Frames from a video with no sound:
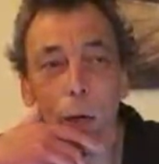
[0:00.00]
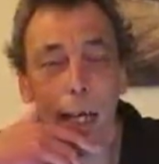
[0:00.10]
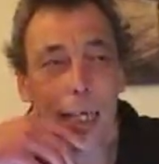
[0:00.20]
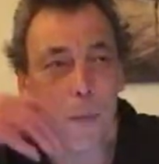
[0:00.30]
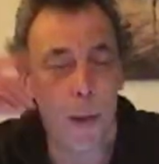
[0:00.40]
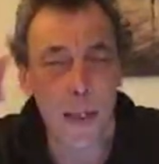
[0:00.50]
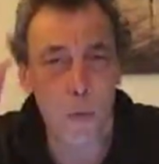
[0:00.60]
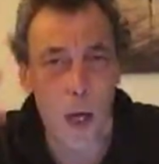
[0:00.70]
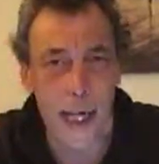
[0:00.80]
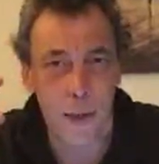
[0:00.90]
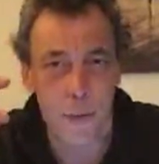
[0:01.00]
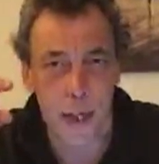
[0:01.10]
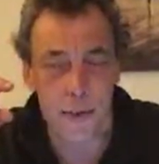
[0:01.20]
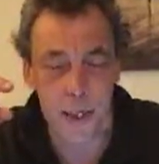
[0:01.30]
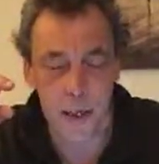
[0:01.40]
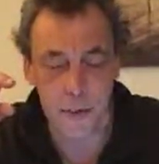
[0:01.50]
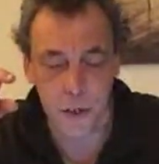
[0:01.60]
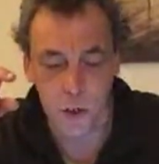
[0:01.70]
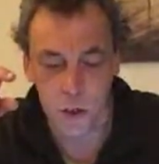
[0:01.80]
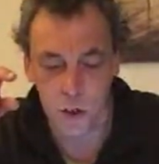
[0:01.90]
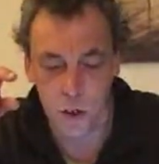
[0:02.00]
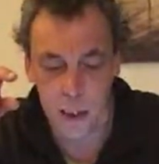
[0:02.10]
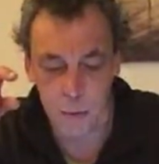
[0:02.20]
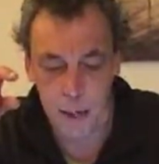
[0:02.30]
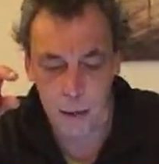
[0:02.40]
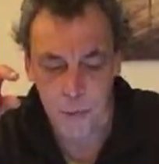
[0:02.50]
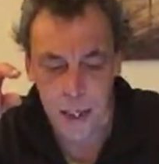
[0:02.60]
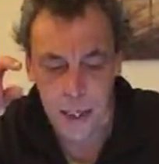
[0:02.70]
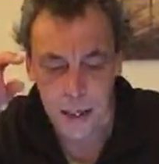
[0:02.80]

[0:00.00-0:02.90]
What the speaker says: right, it depends what intro tune you're talking about.